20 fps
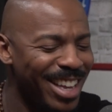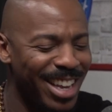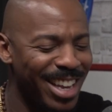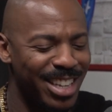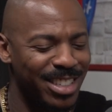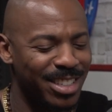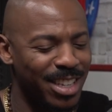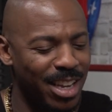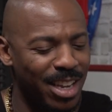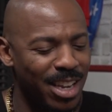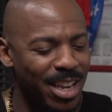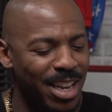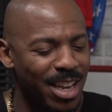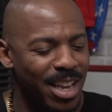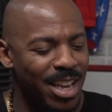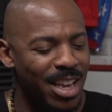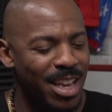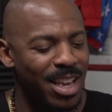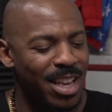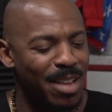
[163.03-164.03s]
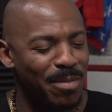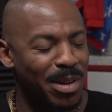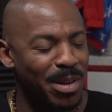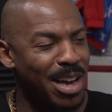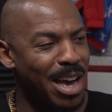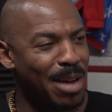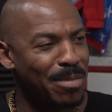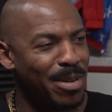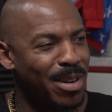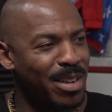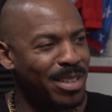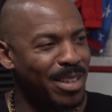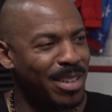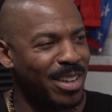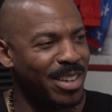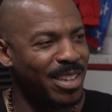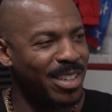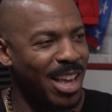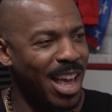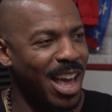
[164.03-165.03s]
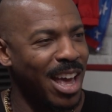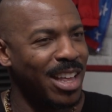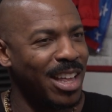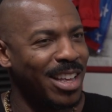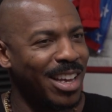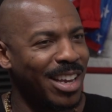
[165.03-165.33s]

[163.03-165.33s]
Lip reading: He's like, Mechad Brooks? I go, yeah.